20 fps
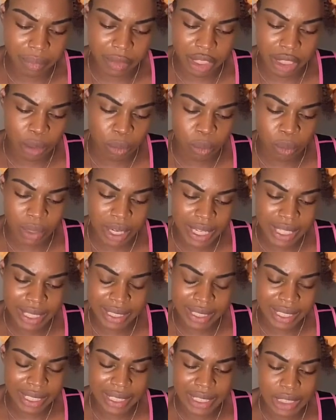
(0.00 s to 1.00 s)
What
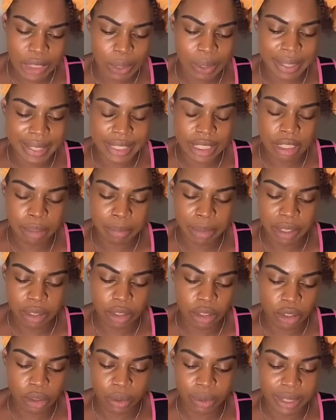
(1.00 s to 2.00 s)
is going to be
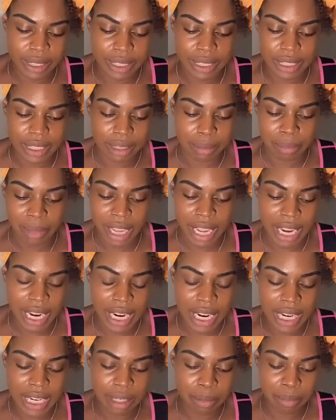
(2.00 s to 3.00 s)
on Taurus's
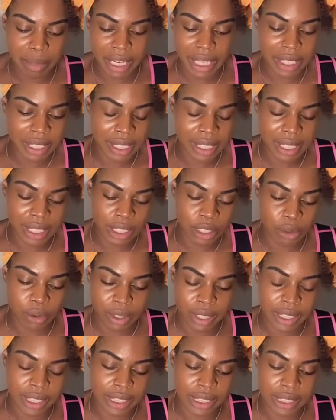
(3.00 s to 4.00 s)
mind, mainly
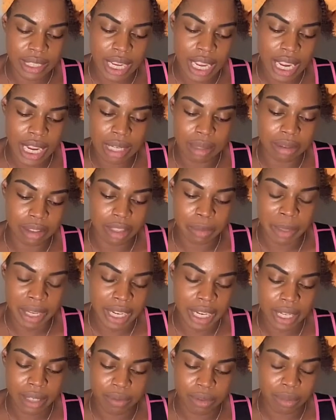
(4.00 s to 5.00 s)
during this time
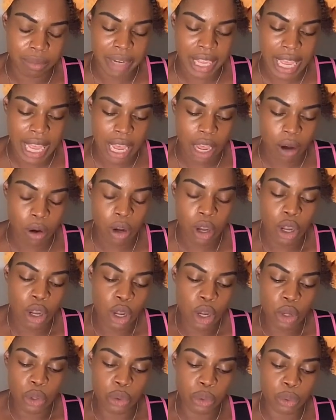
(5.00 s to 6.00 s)
span from now
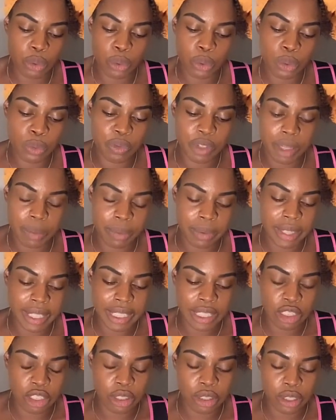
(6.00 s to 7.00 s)
through
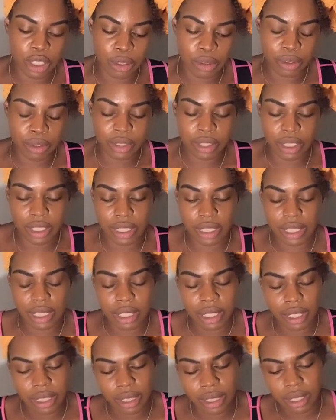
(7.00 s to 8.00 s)
February
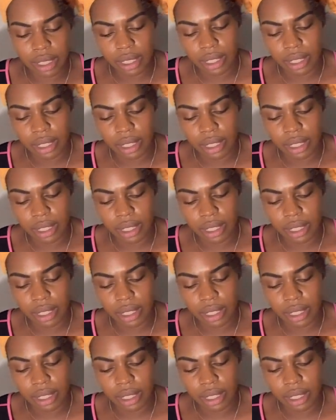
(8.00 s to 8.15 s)
13th?